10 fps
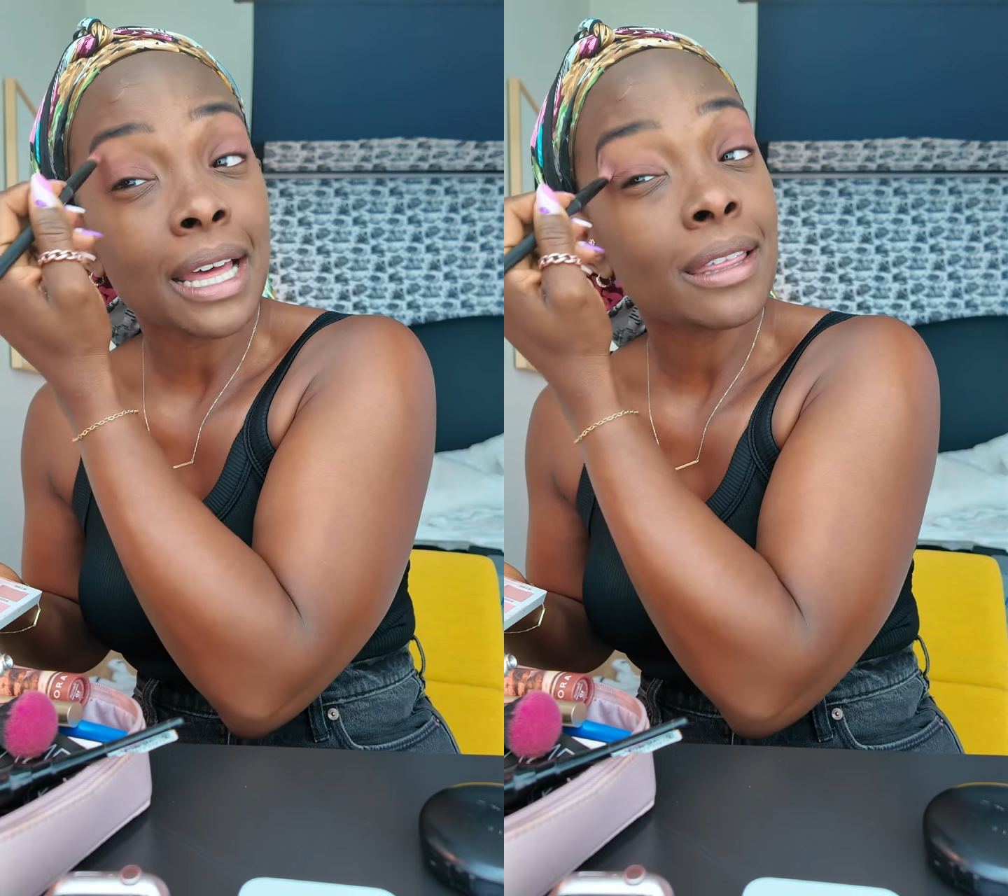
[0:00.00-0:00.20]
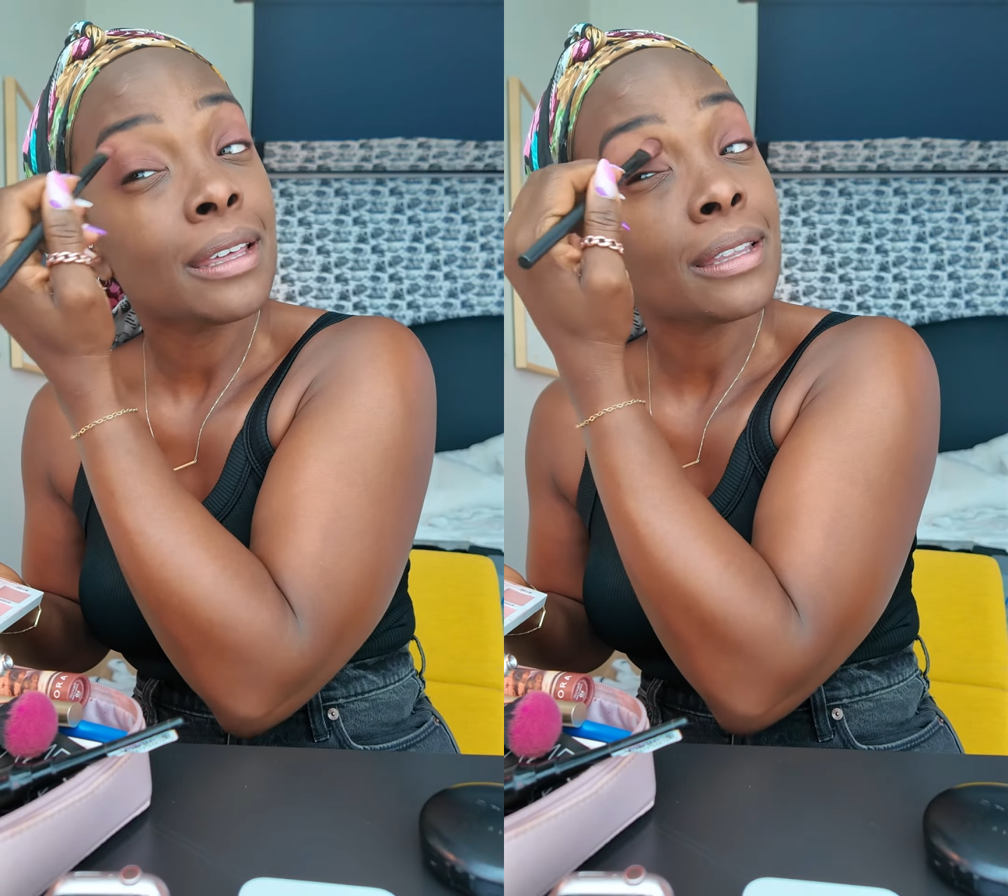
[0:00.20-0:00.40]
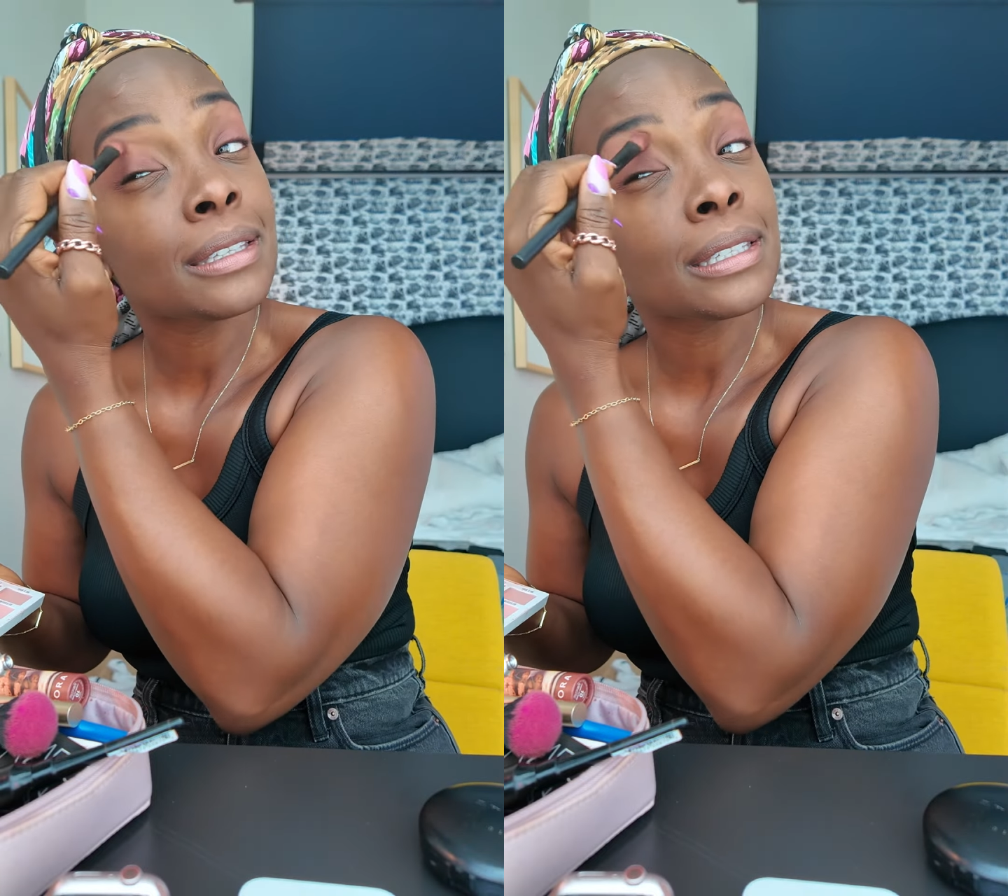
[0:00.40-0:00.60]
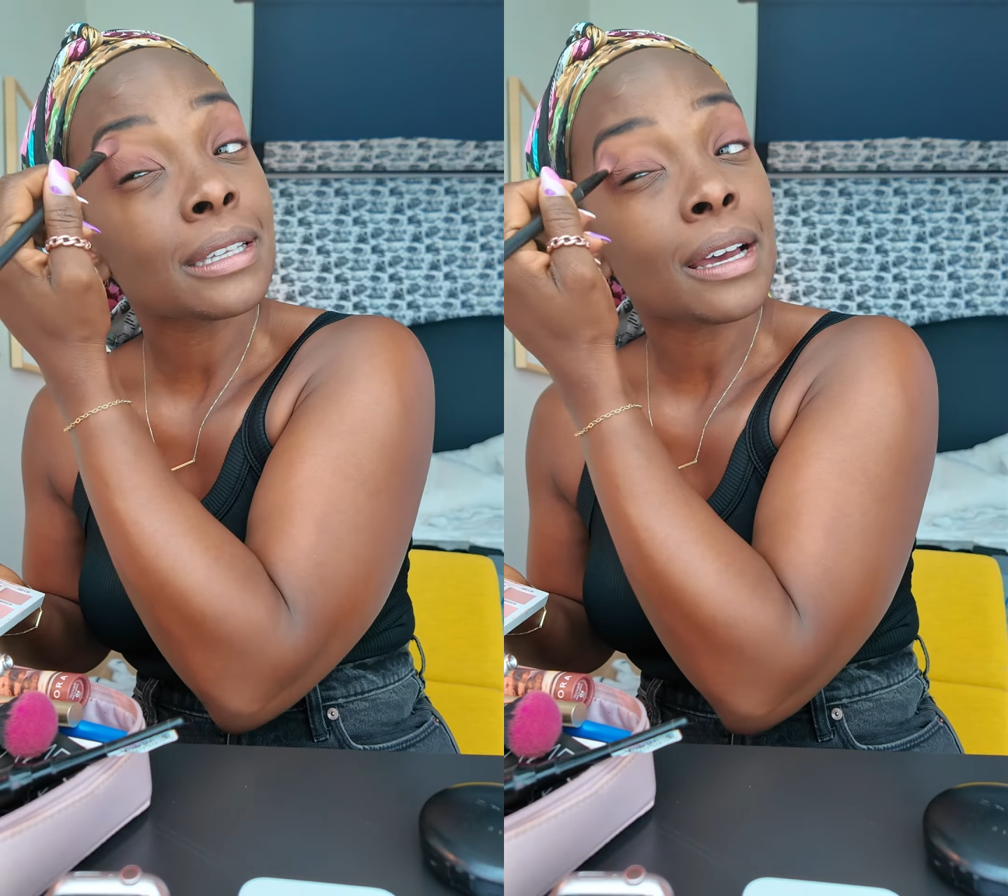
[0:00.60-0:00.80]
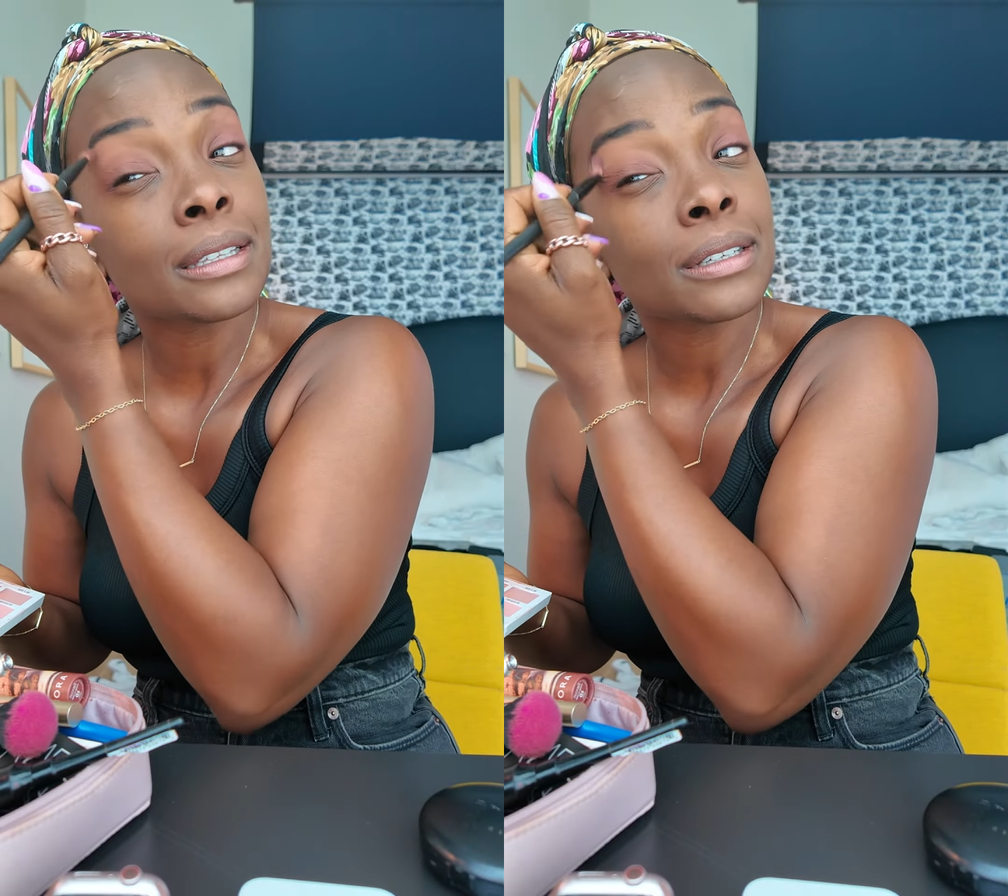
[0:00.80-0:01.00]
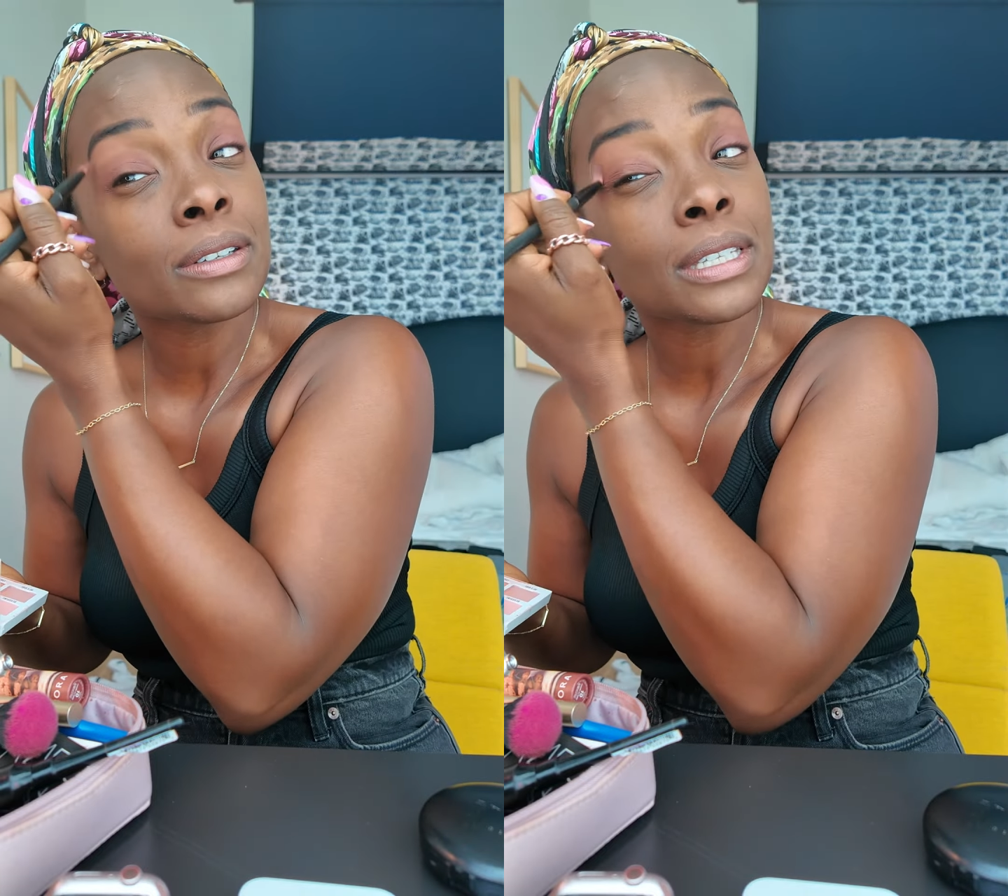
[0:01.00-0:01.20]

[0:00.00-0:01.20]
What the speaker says: I think this is concert